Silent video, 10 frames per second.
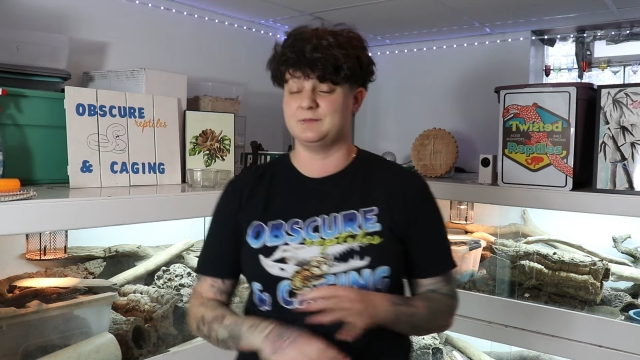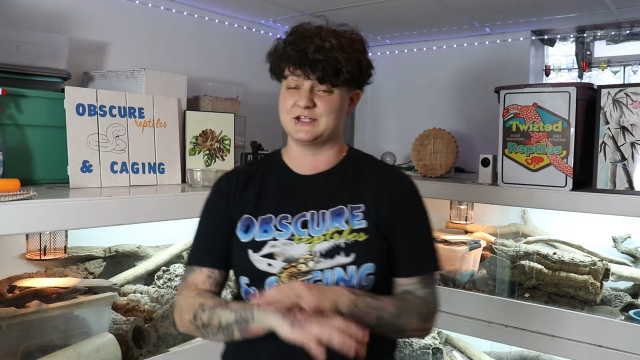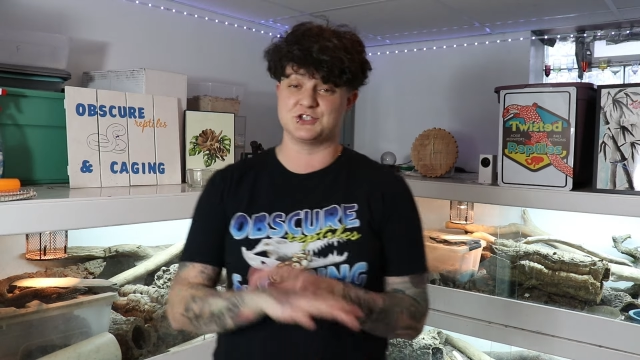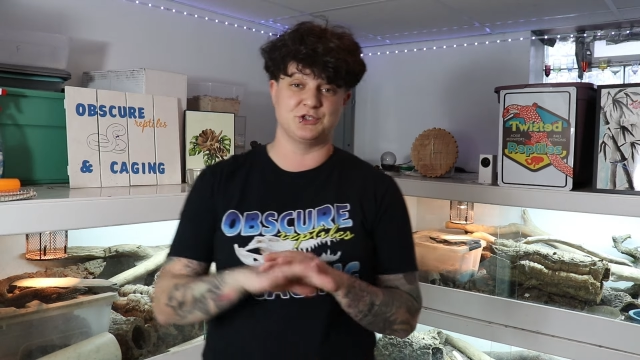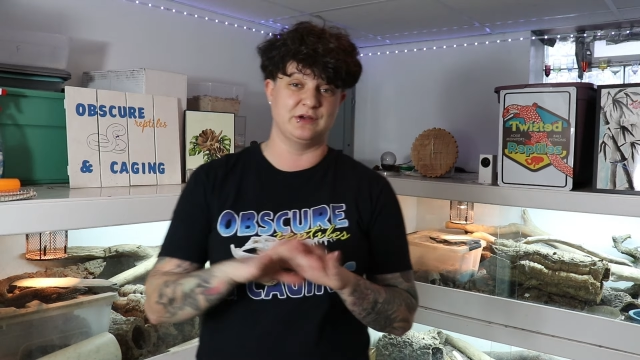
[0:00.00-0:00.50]

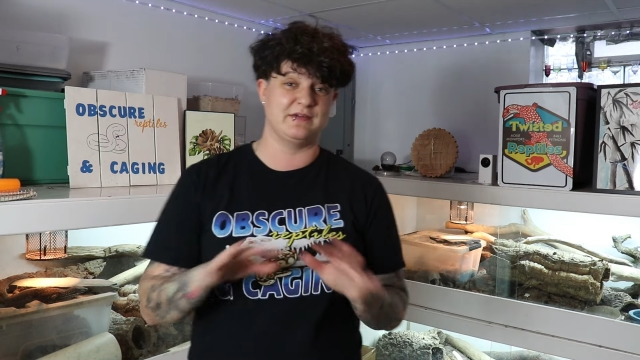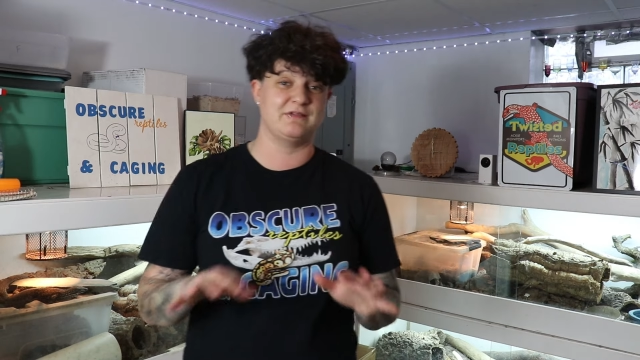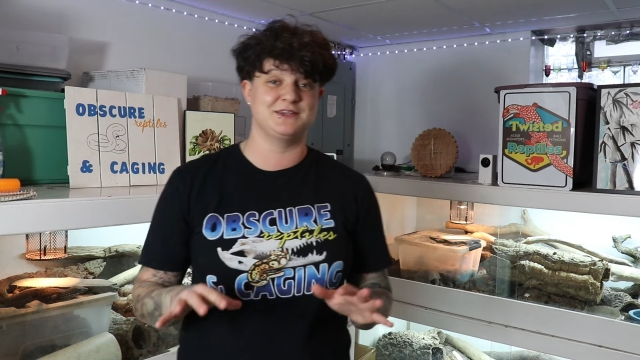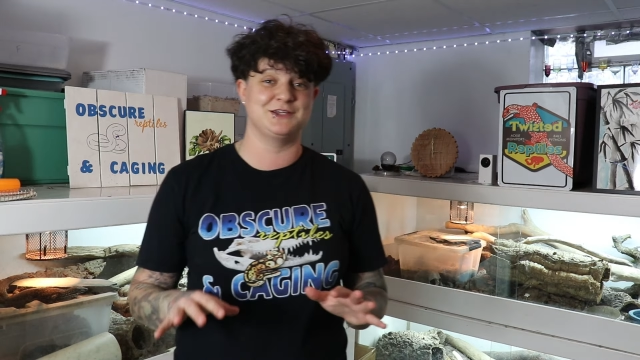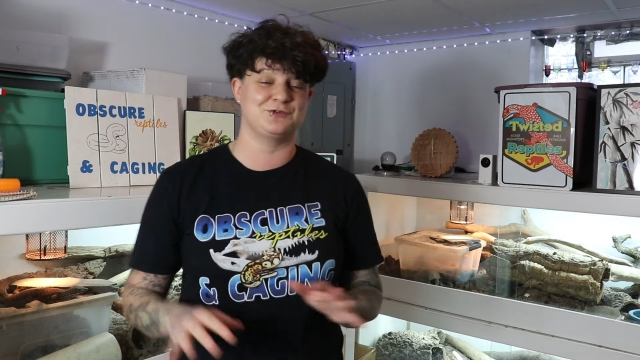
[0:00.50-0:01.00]
make sure you have
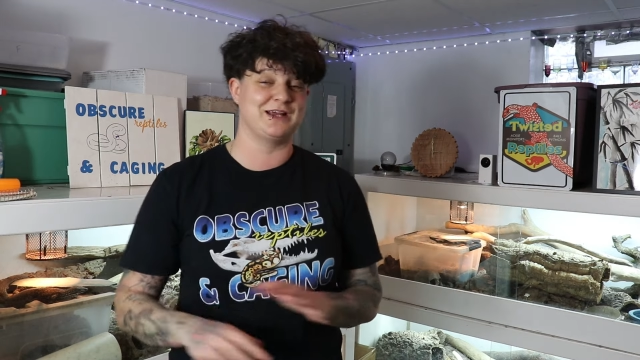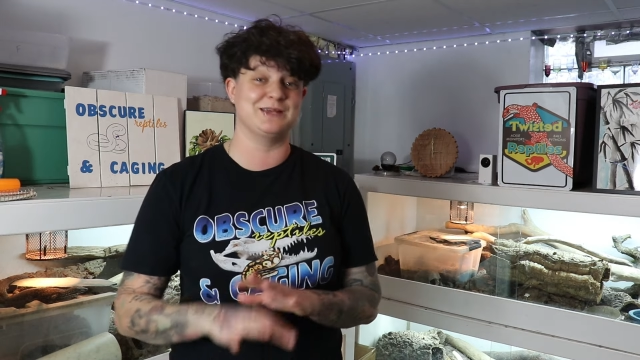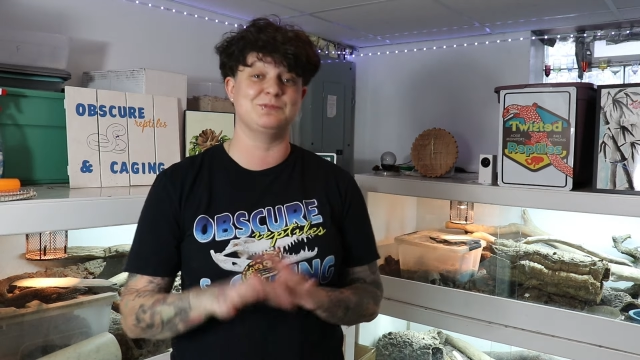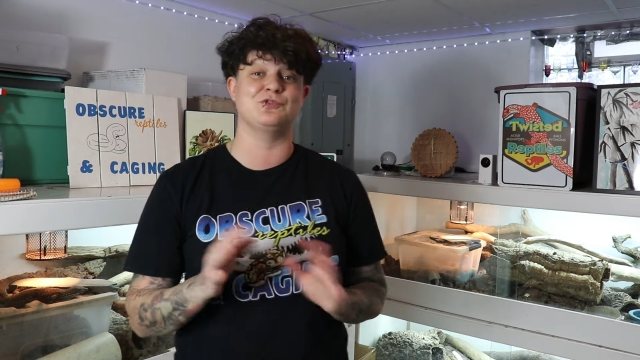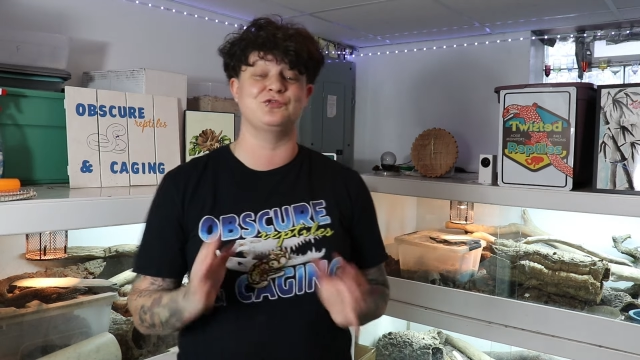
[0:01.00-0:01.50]
everything
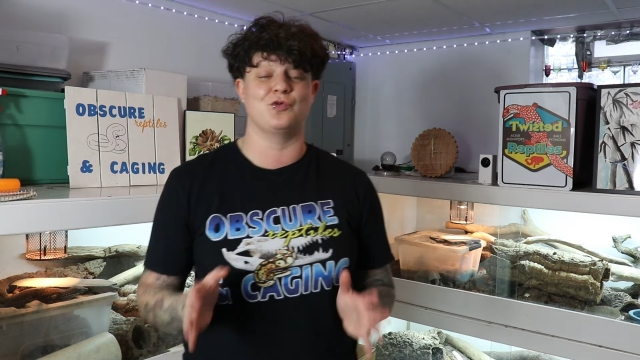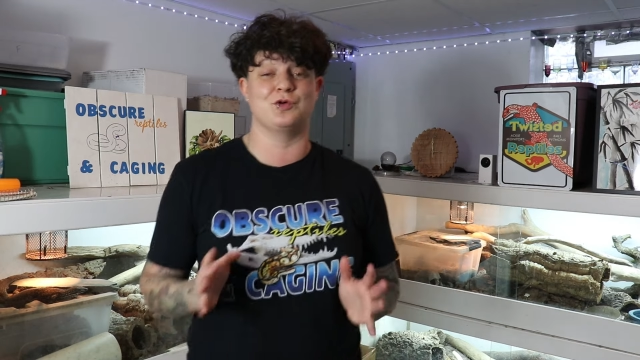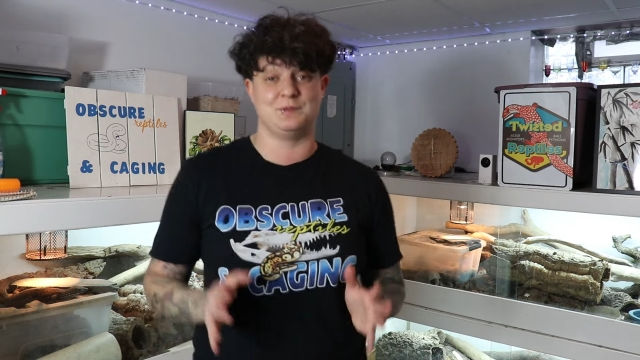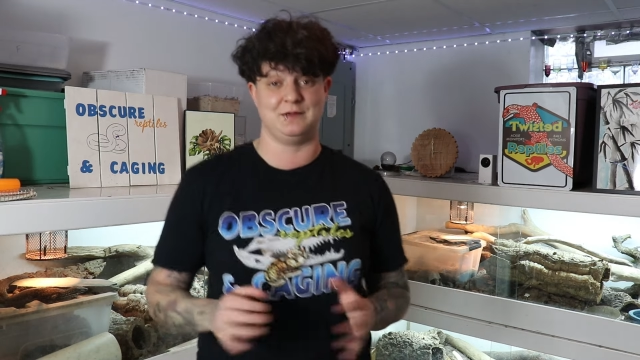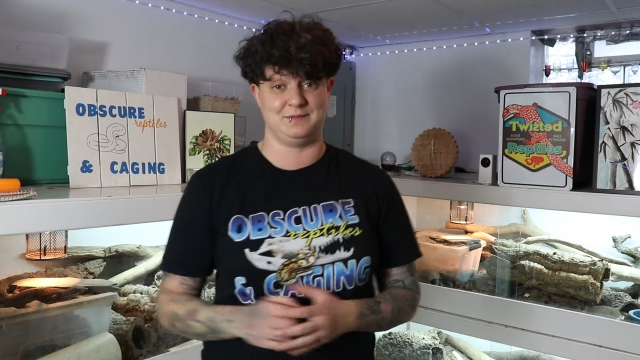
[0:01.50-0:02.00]
ready
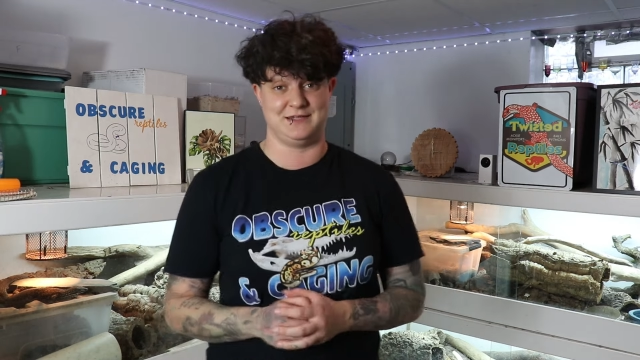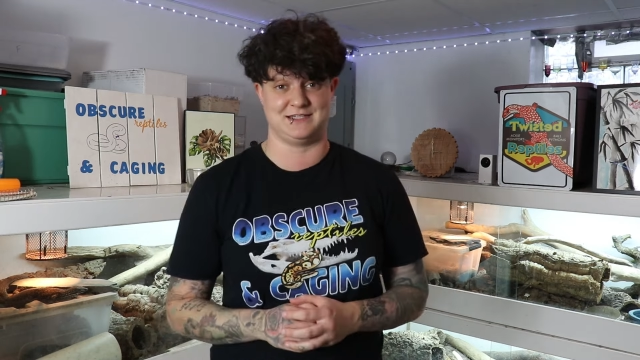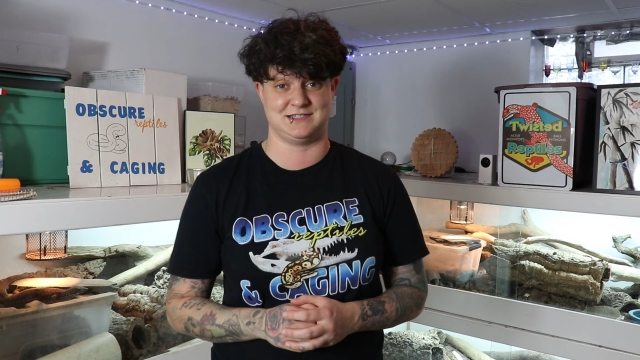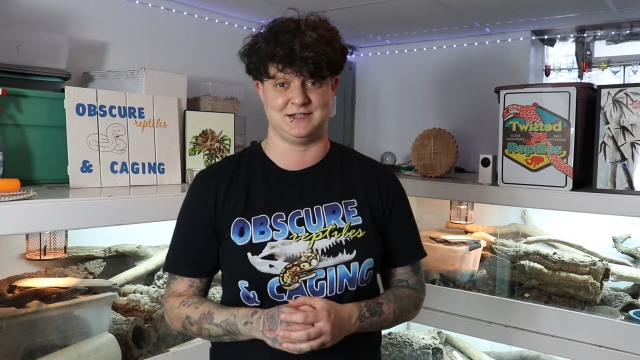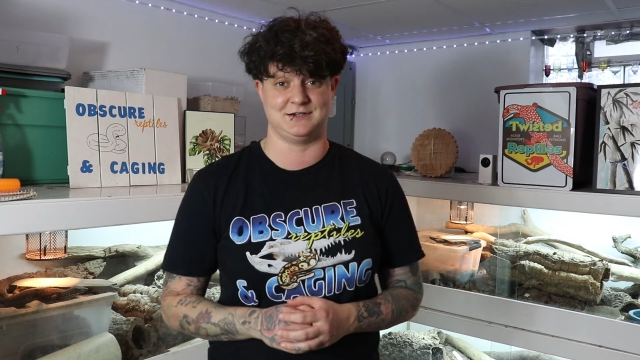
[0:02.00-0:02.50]
before the baby
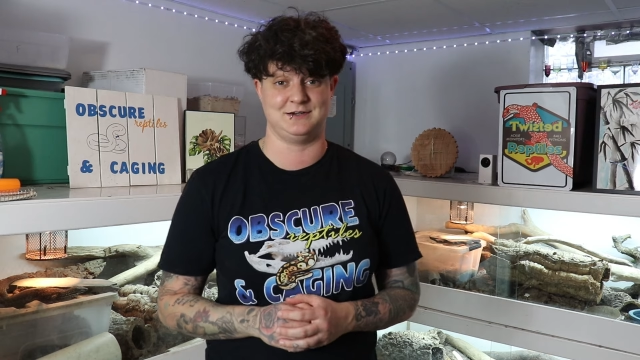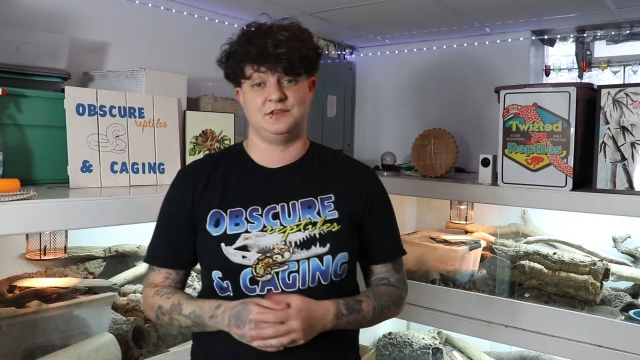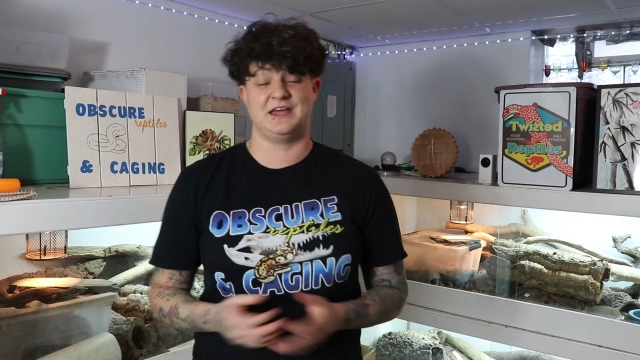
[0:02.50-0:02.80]
gets here.